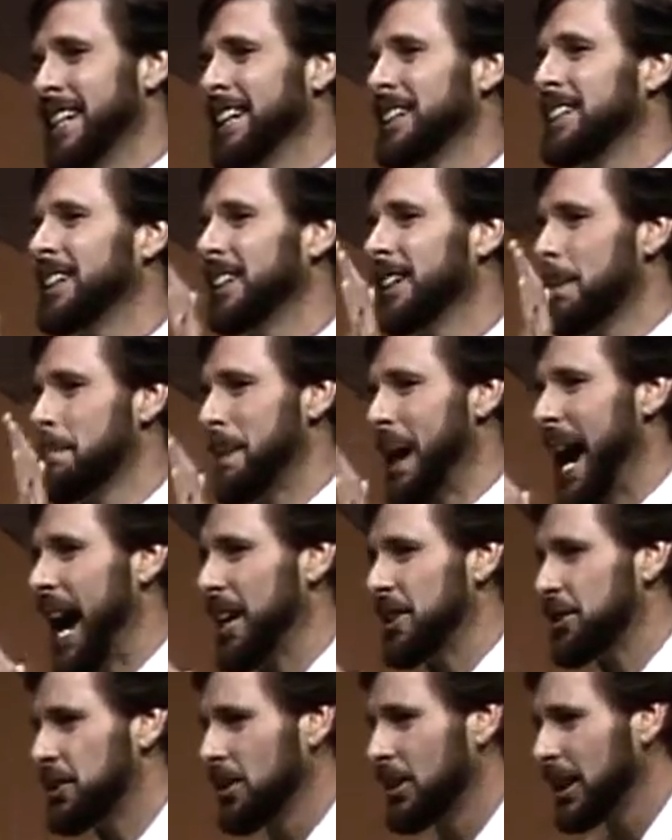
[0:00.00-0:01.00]
until the
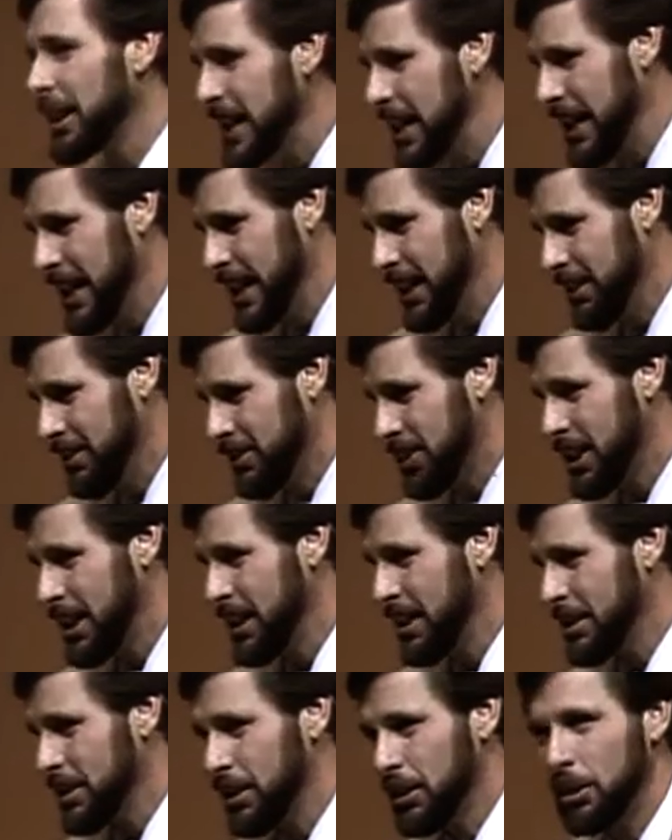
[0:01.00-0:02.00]
pastor leaves
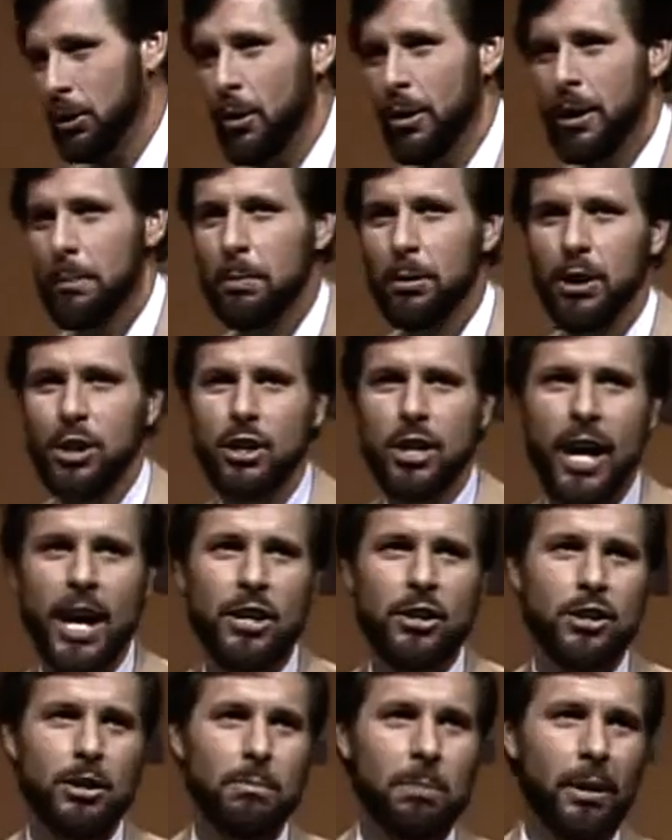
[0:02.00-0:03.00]
to throw an
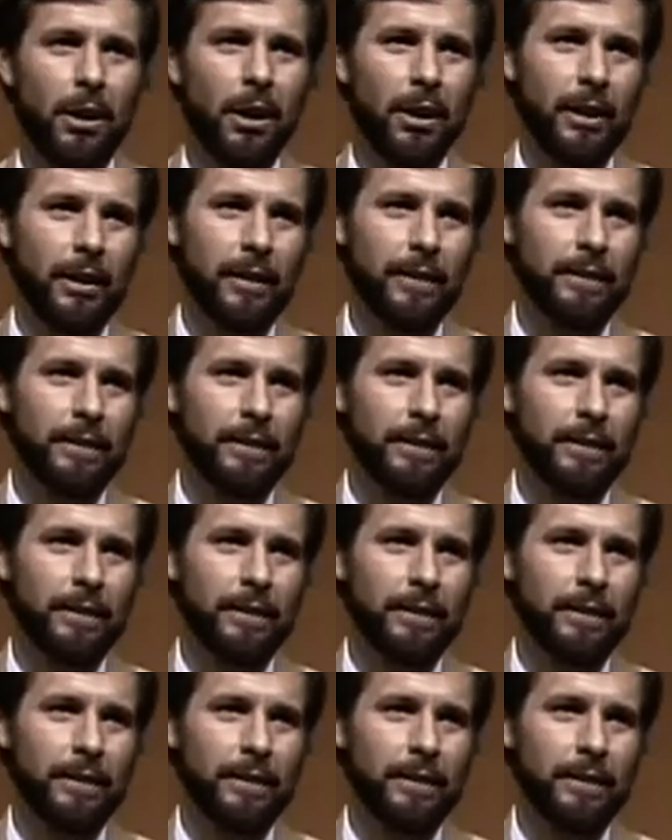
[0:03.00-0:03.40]
appreciation party?